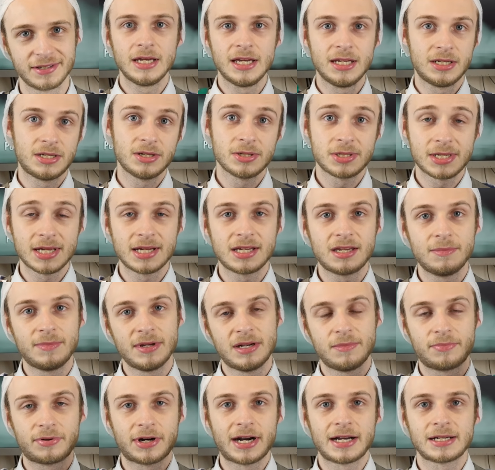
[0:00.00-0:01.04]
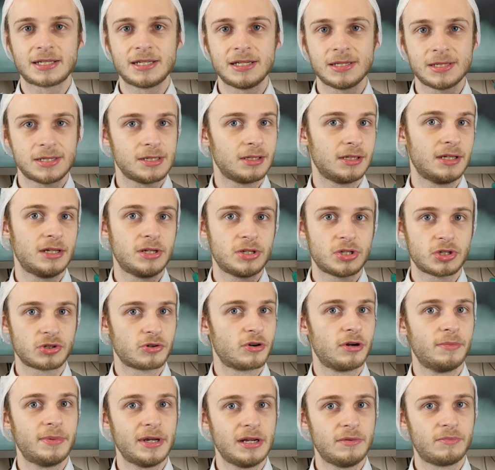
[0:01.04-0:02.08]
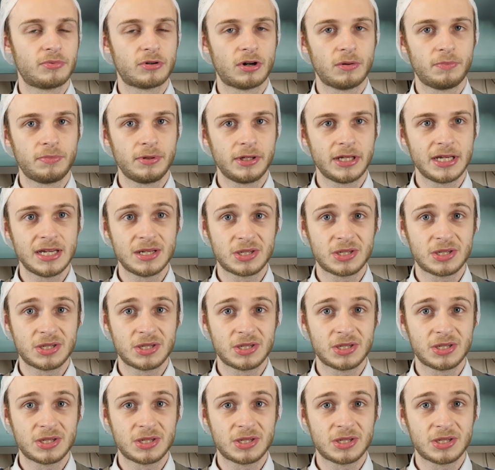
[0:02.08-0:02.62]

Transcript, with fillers: It does take a bit of practice to learn to scrub in properly.